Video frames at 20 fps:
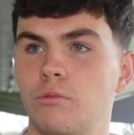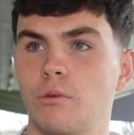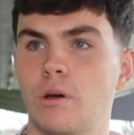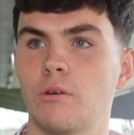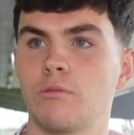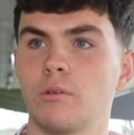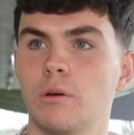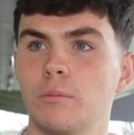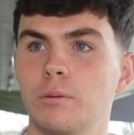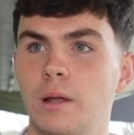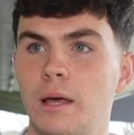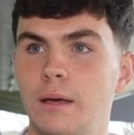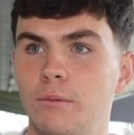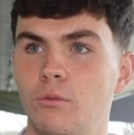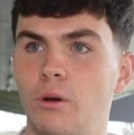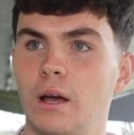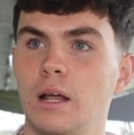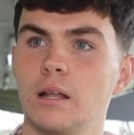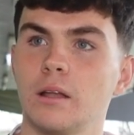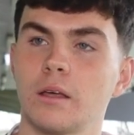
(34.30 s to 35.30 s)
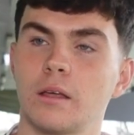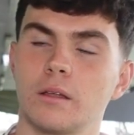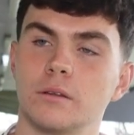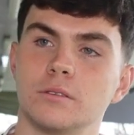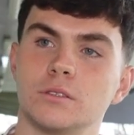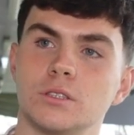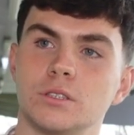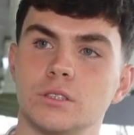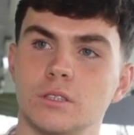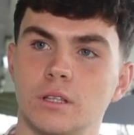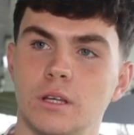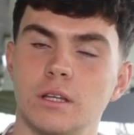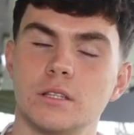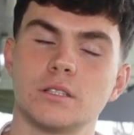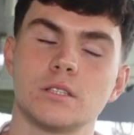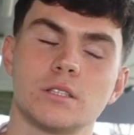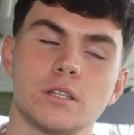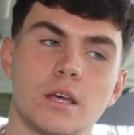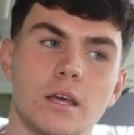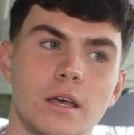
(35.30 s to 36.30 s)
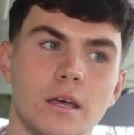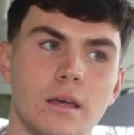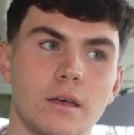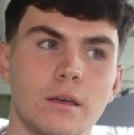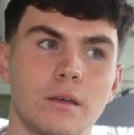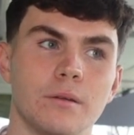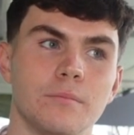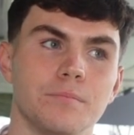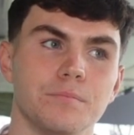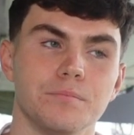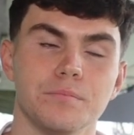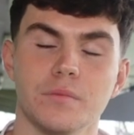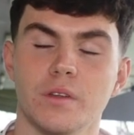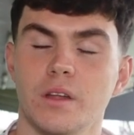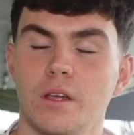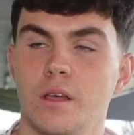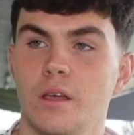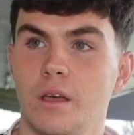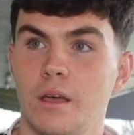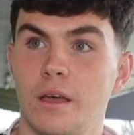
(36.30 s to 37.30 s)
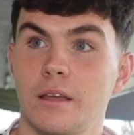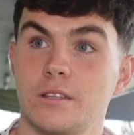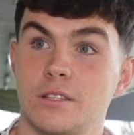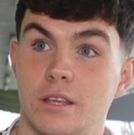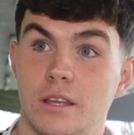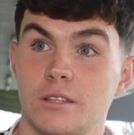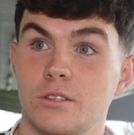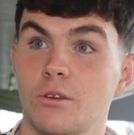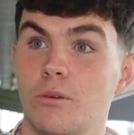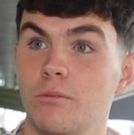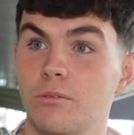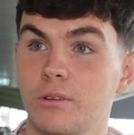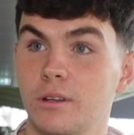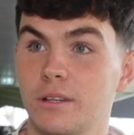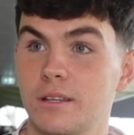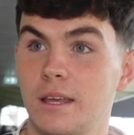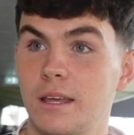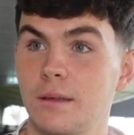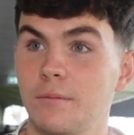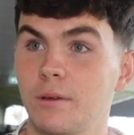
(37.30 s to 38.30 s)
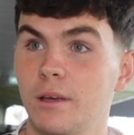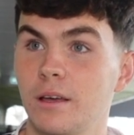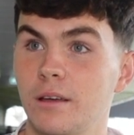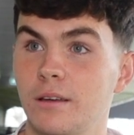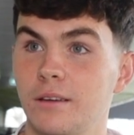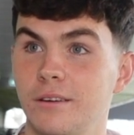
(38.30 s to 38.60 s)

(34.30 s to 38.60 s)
if we're playing well, it's good for the team, yeah.